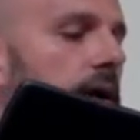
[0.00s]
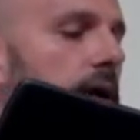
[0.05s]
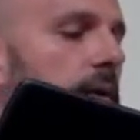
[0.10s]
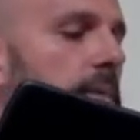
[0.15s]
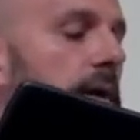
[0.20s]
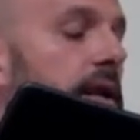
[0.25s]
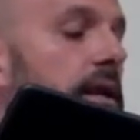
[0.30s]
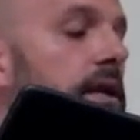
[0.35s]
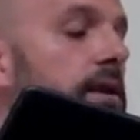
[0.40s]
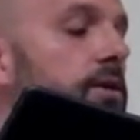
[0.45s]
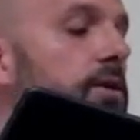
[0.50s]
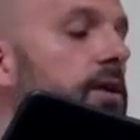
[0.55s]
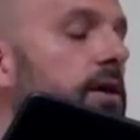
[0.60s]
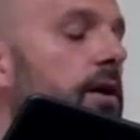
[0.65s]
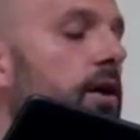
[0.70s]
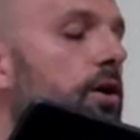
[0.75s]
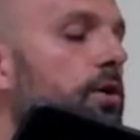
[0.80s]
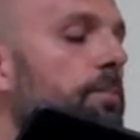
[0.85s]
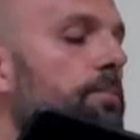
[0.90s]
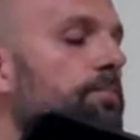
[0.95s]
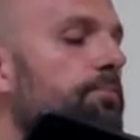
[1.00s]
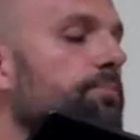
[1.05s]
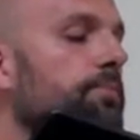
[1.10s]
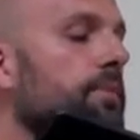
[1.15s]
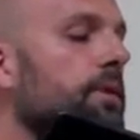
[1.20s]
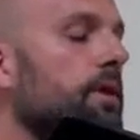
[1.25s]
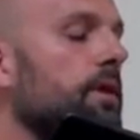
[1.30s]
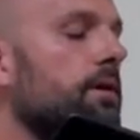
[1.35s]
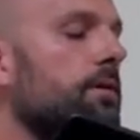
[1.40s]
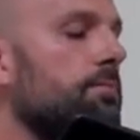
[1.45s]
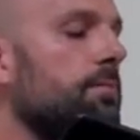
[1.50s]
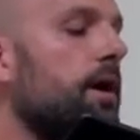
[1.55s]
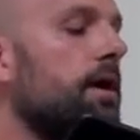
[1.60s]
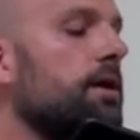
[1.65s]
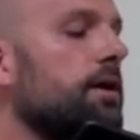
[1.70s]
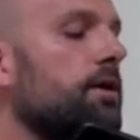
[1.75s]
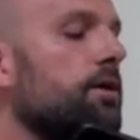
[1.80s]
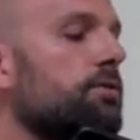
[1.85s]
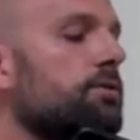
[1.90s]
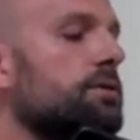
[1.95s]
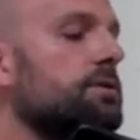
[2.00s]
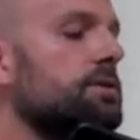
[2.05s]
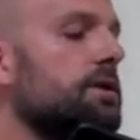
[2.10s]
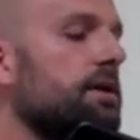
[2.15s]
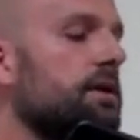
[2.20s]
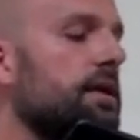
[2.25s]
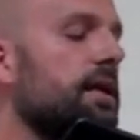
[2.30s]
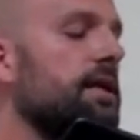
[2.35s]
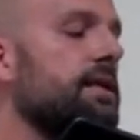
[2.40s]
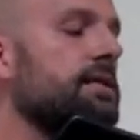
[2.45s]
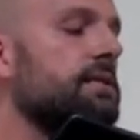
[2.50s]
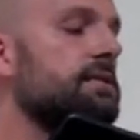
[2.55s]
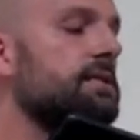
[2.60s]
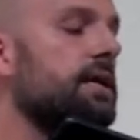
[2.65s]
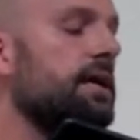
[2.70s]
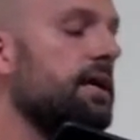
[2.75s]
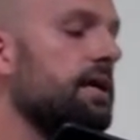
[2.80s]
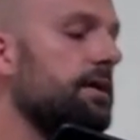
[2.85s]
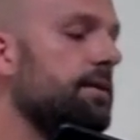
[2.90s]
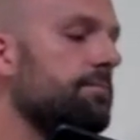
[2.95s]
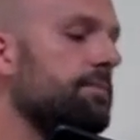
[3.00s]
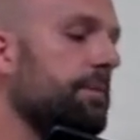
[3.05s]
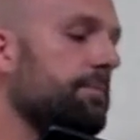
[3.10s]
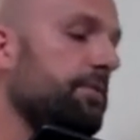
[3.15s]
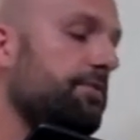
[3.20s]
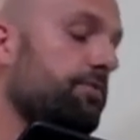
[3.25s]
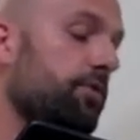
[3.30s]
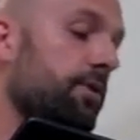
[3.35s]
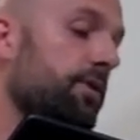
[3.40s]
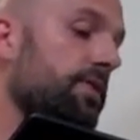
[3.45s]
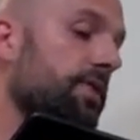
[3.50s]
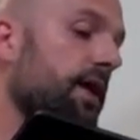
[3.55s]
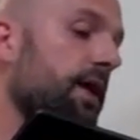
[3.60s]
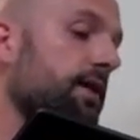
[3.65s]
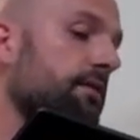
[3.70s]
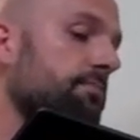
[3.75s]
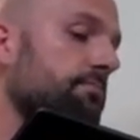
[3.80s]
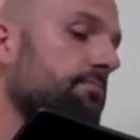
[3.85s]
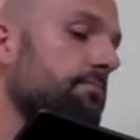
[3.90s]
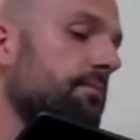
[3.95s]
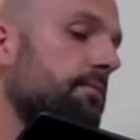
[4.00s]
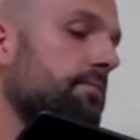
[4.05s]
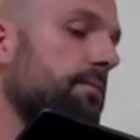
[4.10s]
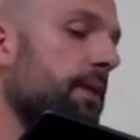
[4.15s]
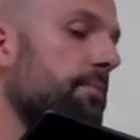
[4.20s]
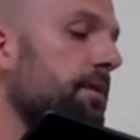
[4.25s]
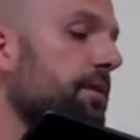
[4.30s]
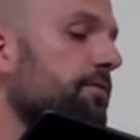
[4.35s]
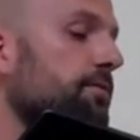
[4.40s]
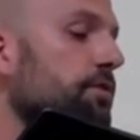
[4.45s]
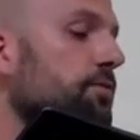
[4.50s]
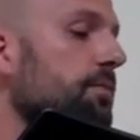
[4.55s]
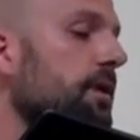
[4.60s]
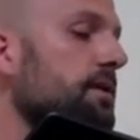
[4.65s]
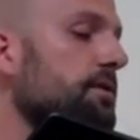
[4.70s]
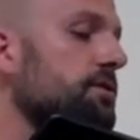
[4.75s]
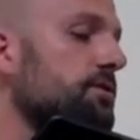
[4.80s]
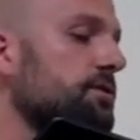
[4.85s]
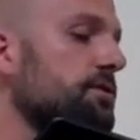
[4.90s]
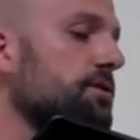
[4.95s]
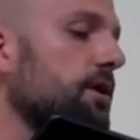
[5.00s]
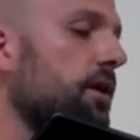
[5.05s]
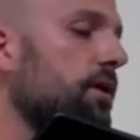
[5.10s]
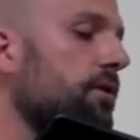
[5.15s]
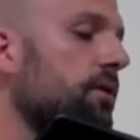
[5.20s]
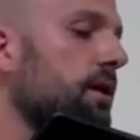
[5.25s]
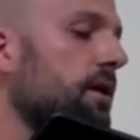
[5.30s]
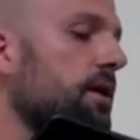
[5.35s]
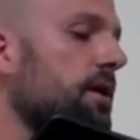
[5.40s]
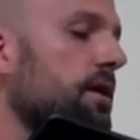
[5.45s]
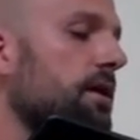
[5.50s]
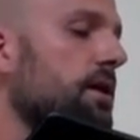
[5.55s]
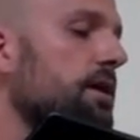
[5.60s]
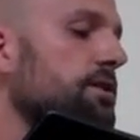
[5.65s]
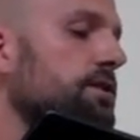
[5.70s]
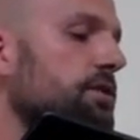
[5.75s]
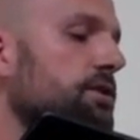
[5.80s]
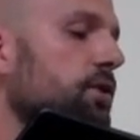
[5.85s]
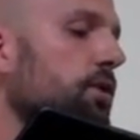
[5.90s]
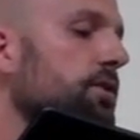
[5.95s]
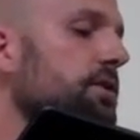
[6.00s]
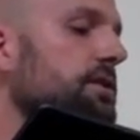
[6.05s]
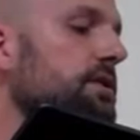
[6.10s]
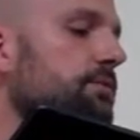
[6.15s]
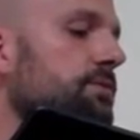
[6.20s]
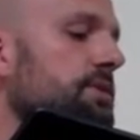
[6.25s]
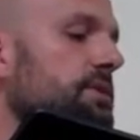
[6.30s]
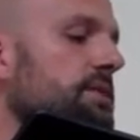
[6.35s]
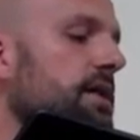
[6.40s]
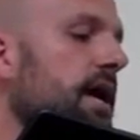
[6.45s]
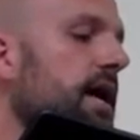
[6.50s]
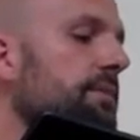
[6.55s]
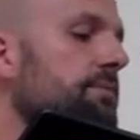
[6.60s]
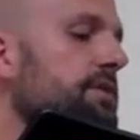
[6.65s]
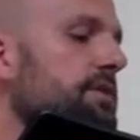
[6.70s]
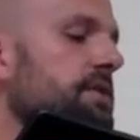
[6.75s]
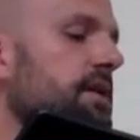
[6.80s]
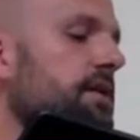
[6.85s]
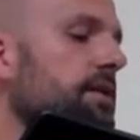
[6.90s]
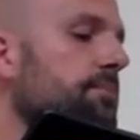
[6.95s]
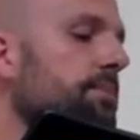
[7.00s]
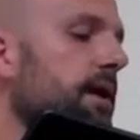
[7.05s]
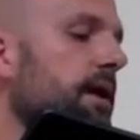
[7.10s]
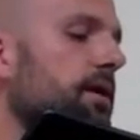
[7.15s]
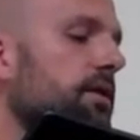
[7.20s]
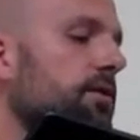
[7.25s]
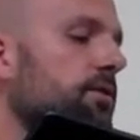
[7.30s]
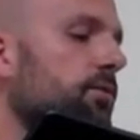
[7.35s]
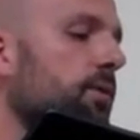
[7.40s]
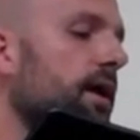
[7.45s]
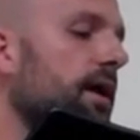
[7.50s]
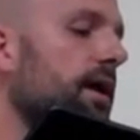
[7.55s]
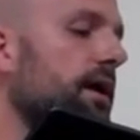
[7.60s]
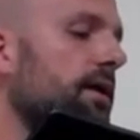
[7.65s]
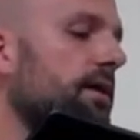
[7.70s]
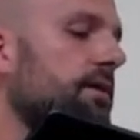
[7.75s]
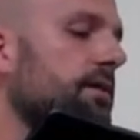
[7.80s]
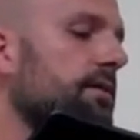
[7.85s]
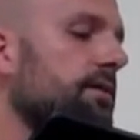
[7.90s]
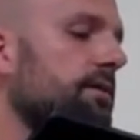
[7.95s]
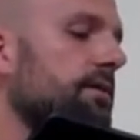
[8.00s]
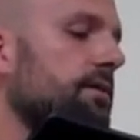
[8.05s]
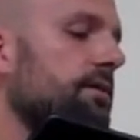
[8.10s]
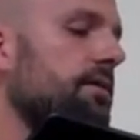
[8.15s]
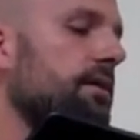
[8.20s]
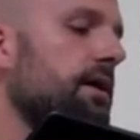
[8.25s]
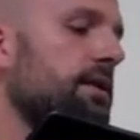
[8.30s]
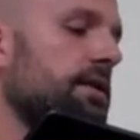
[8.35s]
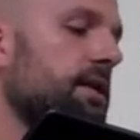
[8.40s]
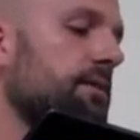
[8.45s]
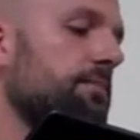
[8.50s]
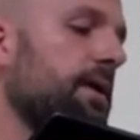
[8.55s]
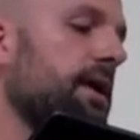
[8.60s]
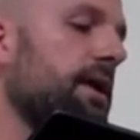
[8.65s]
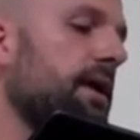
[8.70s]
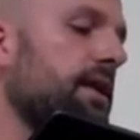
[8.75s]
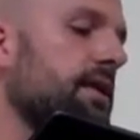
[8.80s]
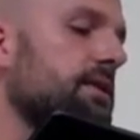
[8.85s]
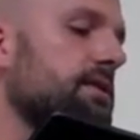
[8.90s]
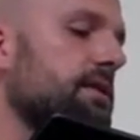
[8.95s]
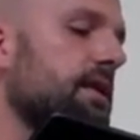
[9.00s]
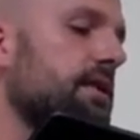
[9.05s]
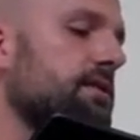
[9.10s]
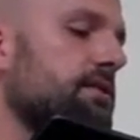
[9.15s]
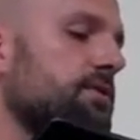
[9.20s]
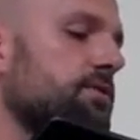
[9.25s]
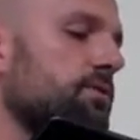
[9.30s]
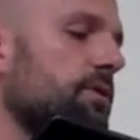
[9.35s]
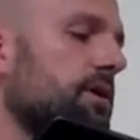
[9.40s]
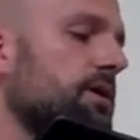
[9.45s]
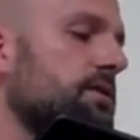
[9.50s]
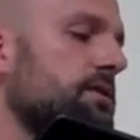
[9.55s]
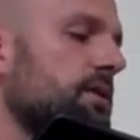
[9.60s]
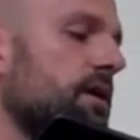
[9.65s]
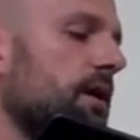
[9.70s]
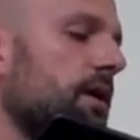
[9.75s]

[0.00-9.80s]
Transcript: About a year ago, Margot started getting sick, but before then, maybe a few months or so, she told us it was time to send the bottle away. It didn't make any sense to us.